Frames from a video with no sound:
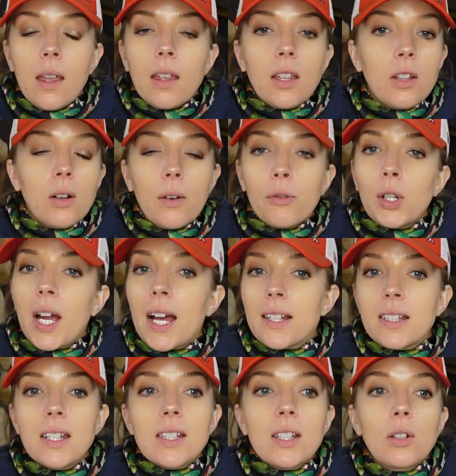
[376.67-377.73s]
you know, if
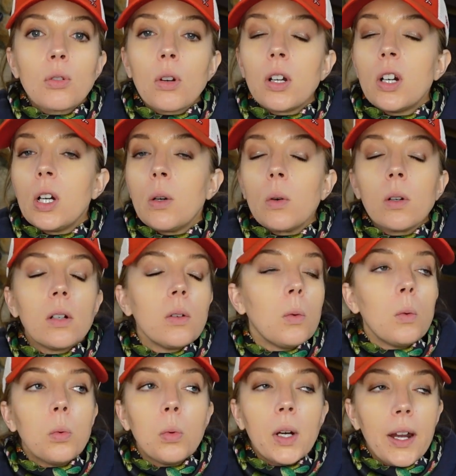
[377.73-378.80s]
grass doesn't grow or
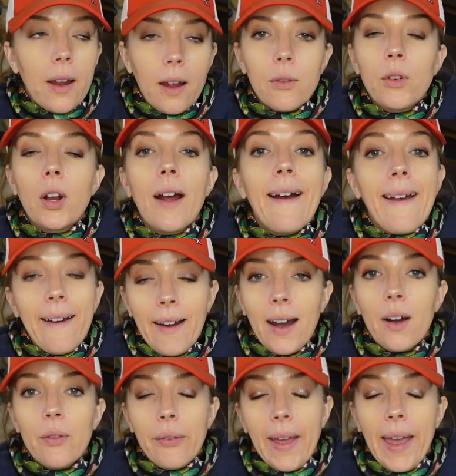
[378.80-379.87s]
whatever, I
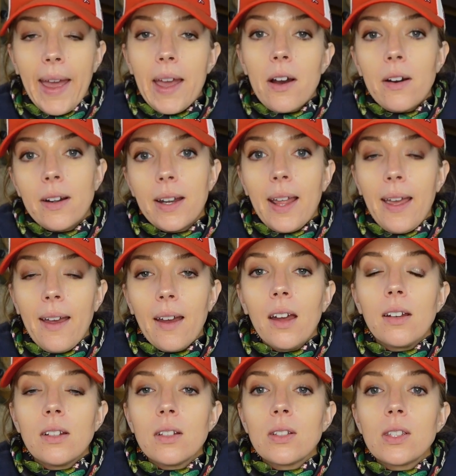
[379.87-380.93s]
have hay on
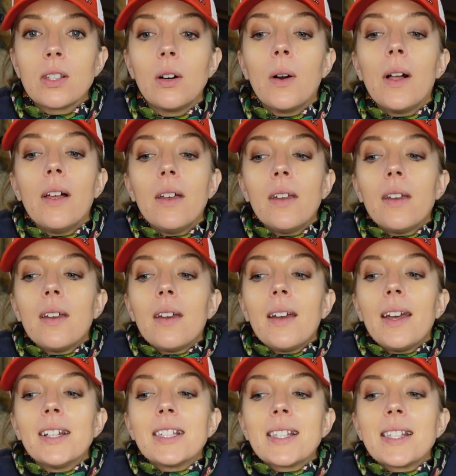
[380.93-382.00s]
hand. So
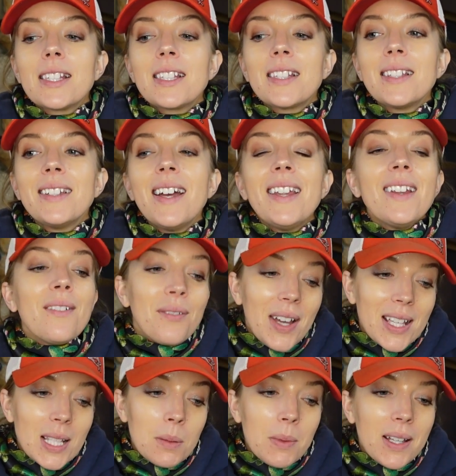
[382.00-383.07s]
it's an
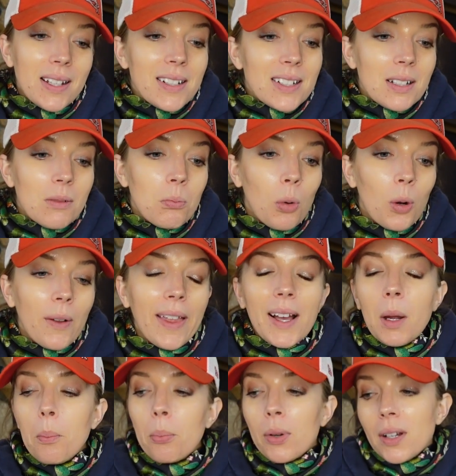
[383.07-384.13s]
investment, more
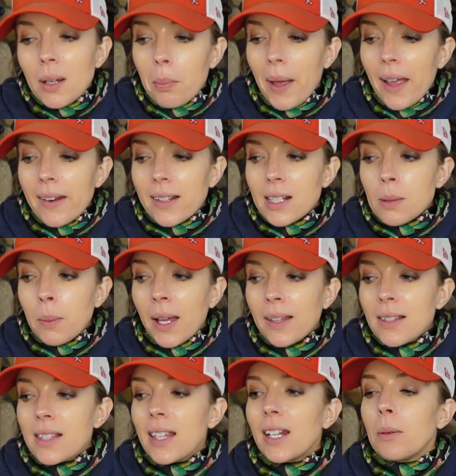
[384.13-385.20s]
like a prepaid
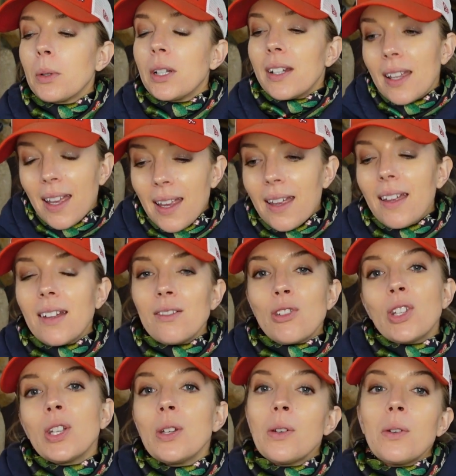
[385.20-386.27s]
expense that I'm gonna eat
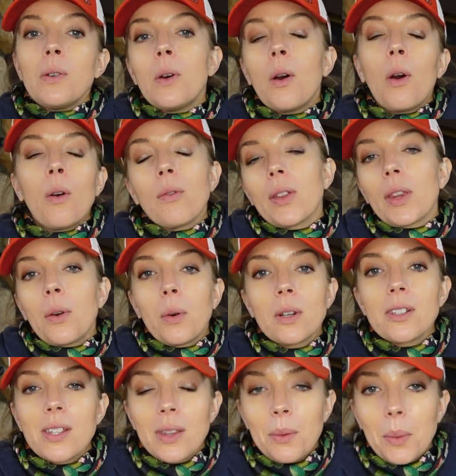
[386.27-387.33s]
into over the
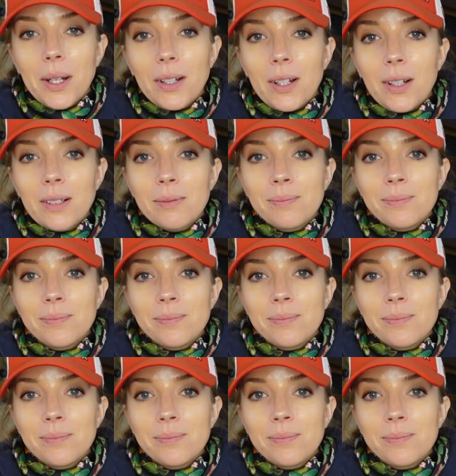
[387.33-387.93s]
course of the winter.